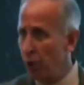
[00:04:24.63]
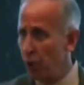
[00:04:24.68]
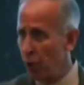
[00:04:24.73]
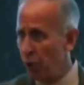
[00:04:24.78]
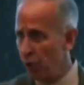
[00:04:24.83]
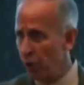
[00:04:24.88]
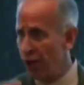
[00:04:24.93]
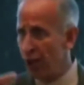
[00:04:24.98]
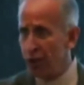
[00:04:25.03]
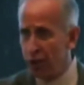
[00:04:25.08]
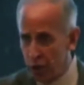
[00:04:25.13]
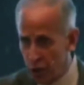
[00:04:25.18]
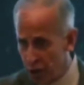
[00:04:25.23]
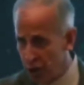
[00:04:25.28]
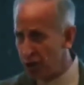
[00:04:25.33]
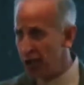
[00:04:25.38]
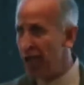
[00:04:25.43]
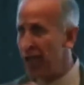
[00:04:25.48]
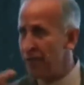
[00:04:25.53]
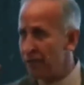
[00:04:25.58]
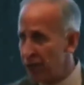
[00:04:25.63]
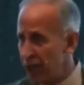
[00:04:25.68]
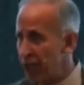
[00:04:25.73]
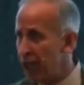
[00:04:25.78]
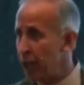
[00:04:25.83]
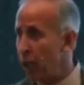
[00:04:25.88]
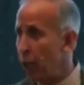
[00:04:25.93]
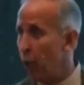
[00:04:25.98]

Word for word: order get your safety in